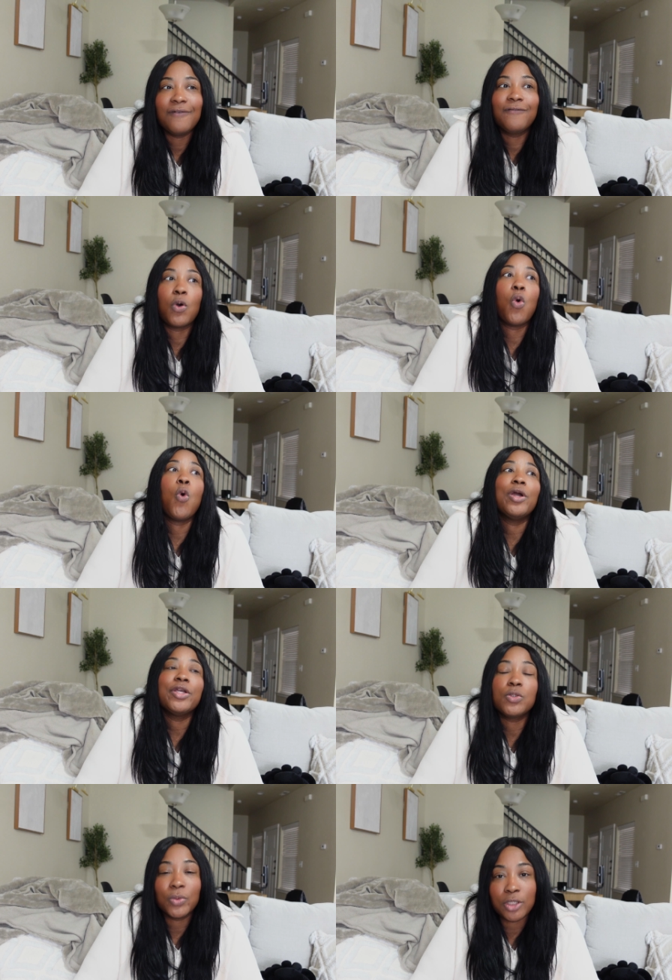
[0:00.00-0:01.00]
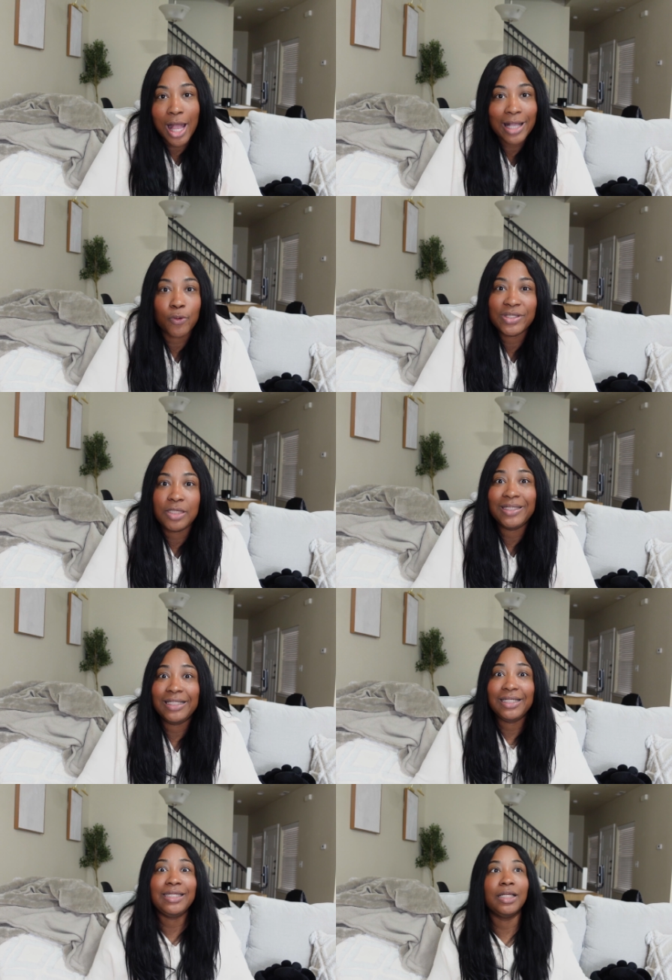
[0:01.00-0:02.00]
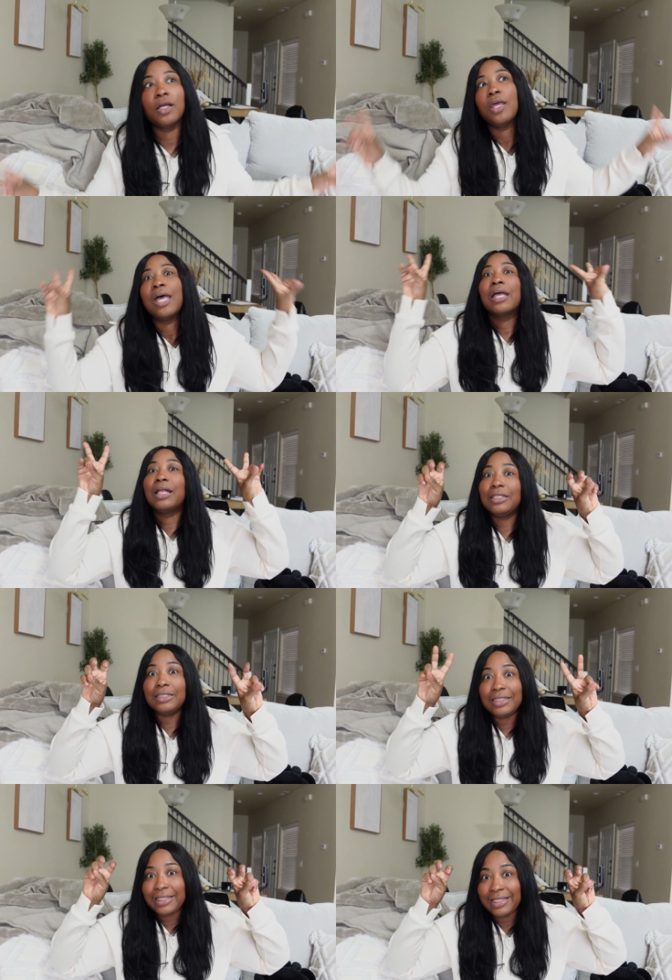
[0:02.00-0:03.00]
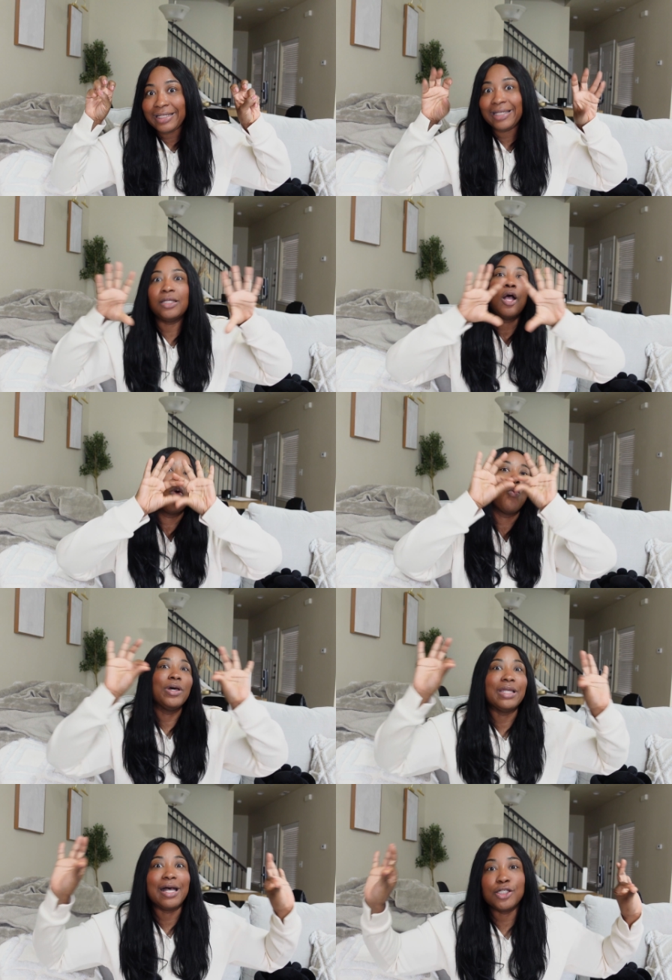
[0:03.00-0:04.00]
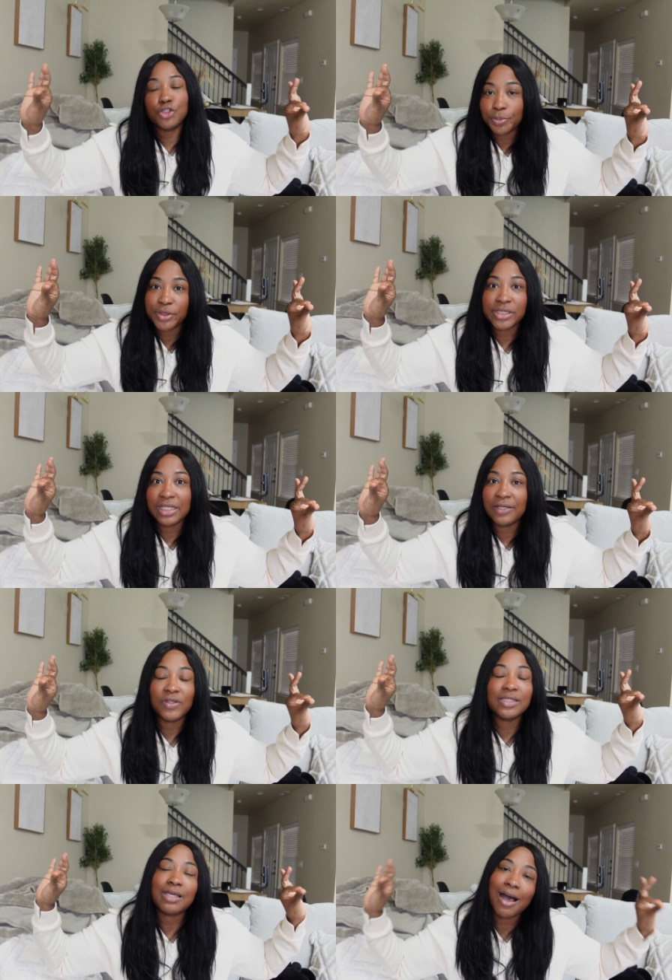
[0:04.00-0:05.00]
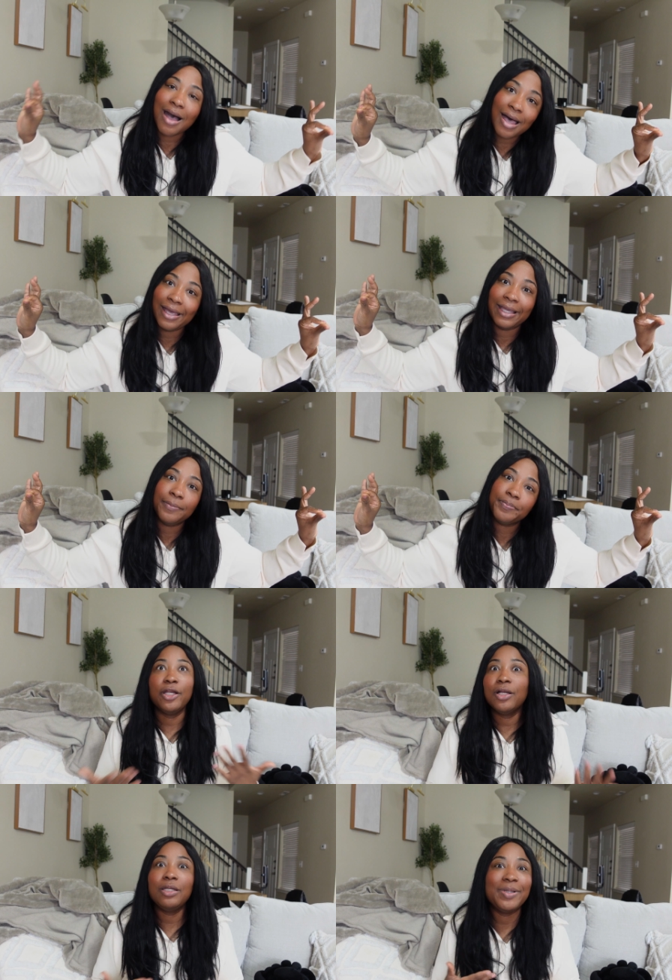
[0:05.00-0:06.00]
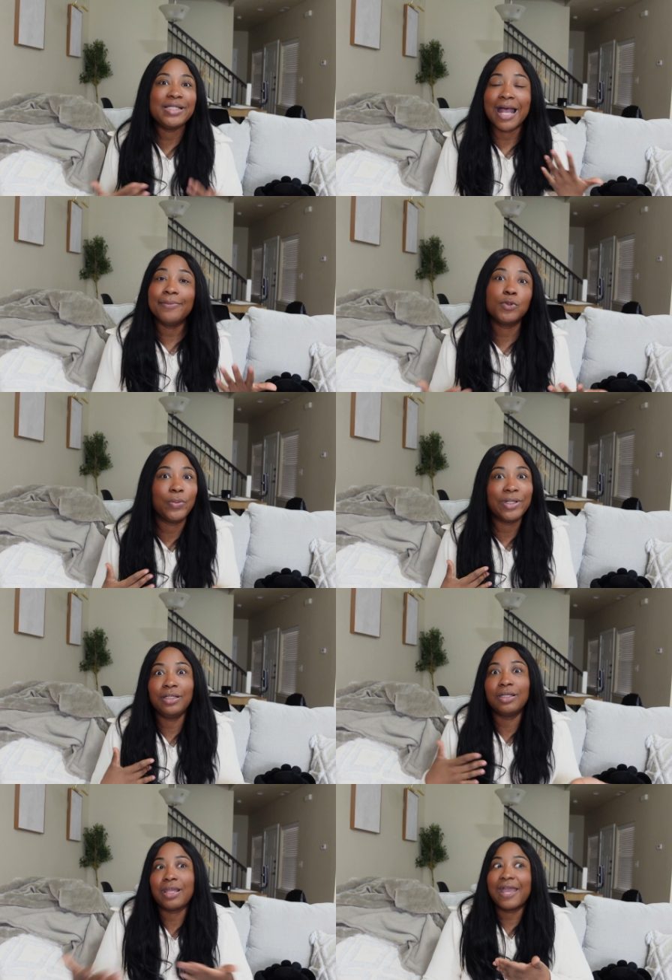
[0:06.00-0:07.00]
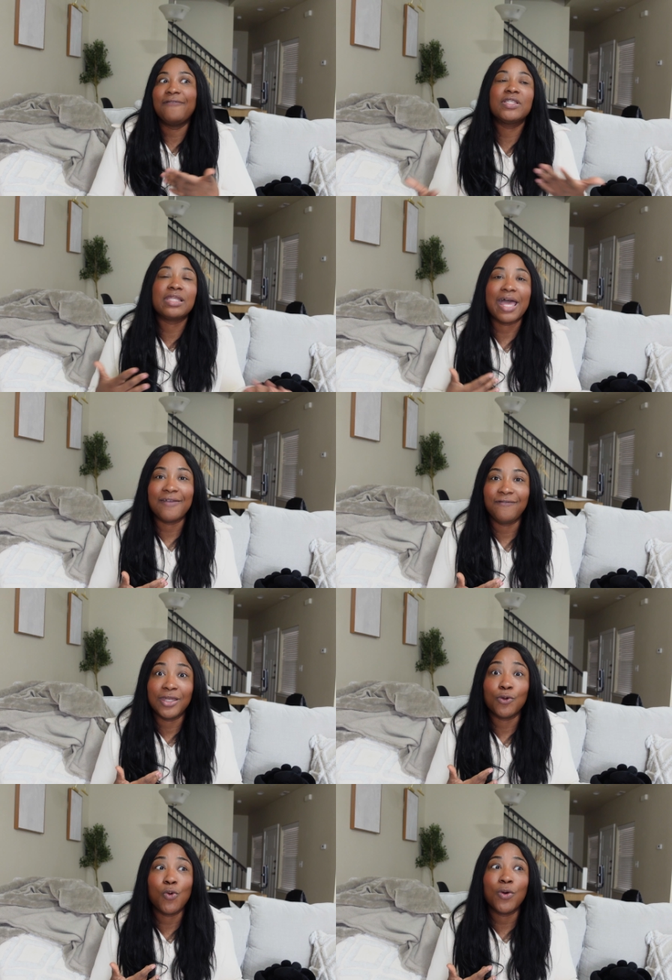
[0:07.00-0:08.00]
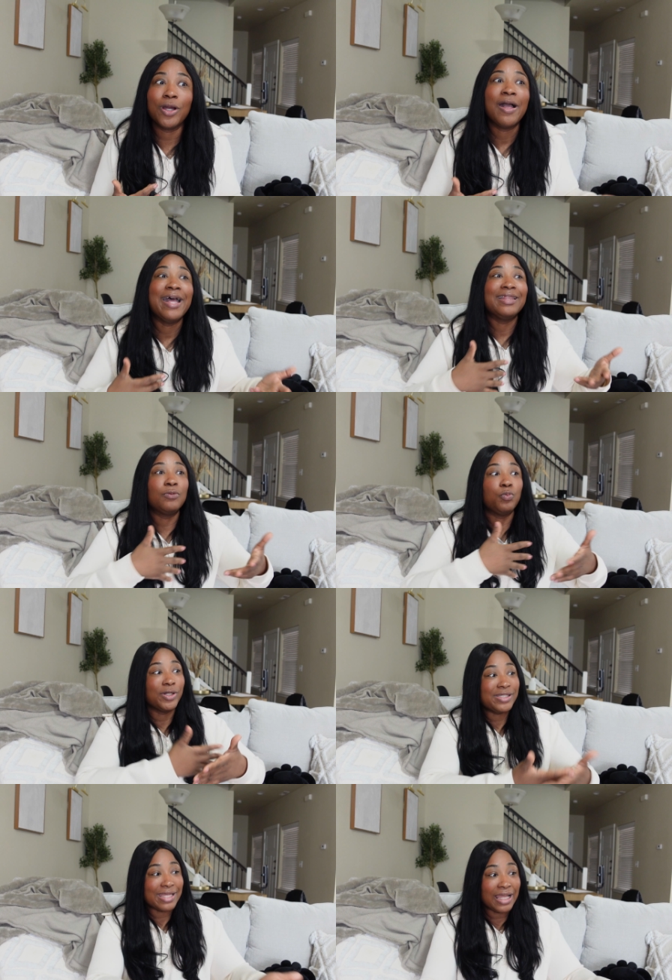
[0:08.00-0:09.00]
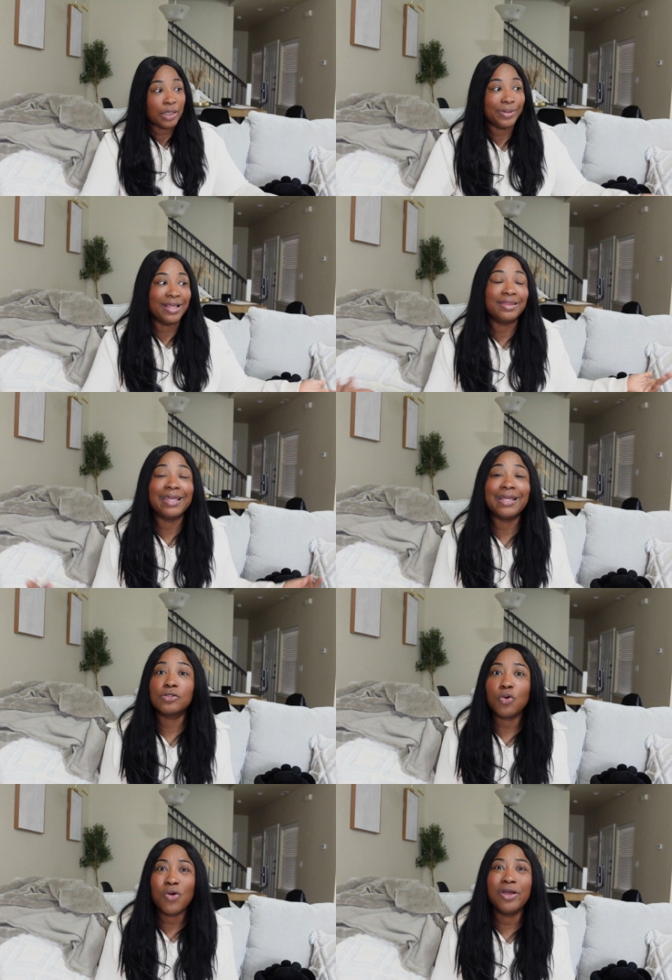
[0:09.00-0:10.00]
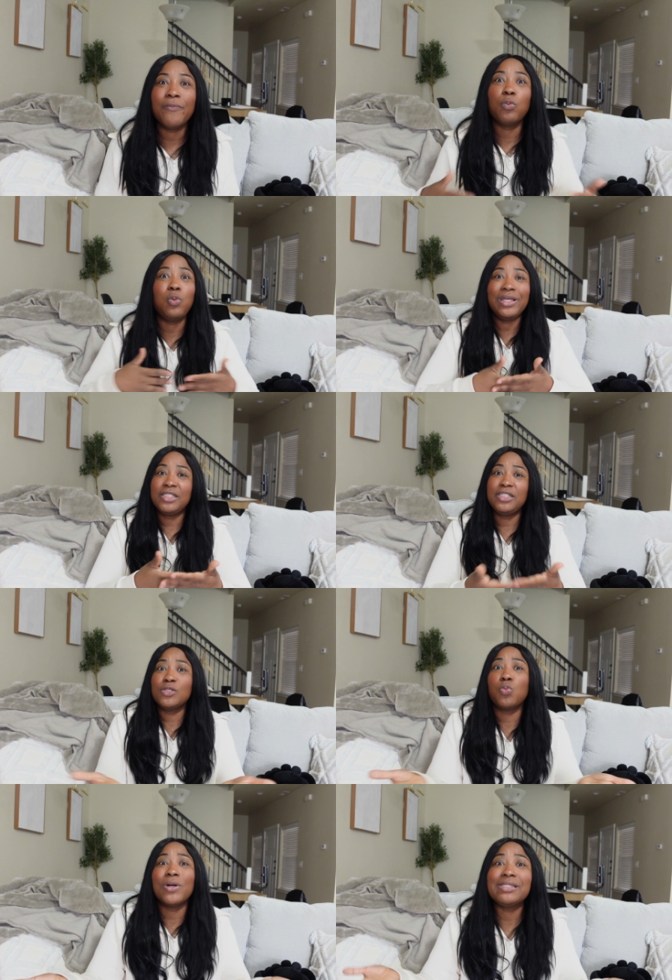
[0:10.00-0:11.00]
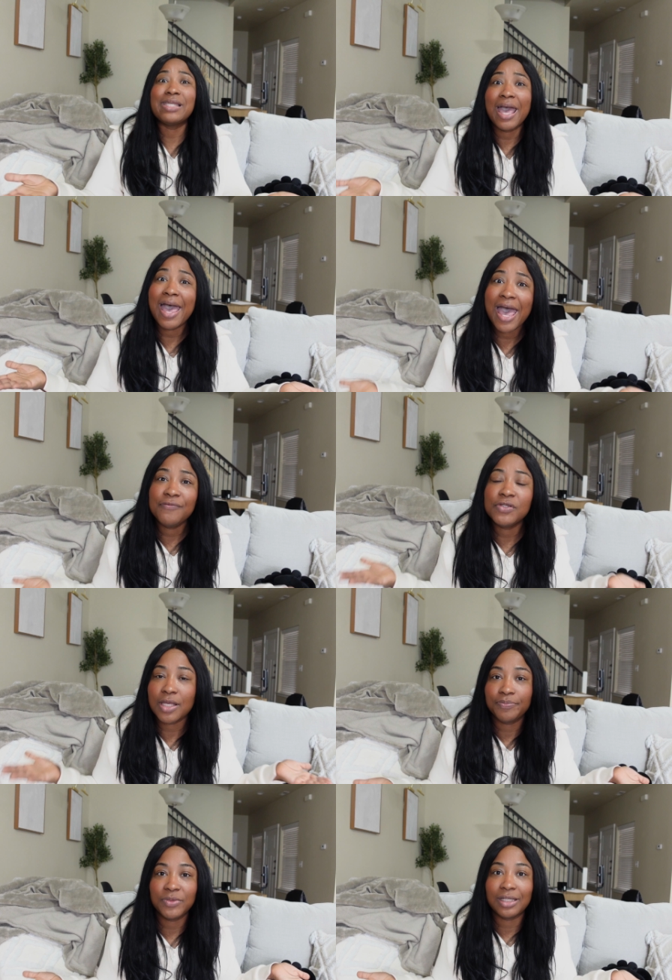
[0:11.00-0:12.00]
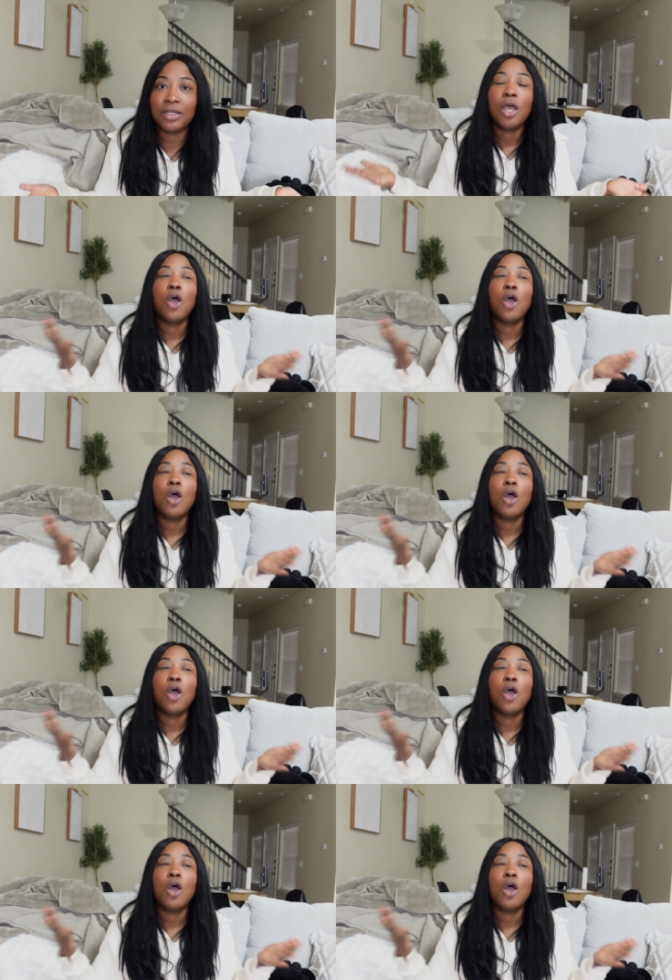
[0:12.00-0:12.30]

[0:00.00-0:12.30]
Of course, we're not going to be eating clean 100% of the time. There are gonna be times where life is life and or we're celebrating things or we just want to have something.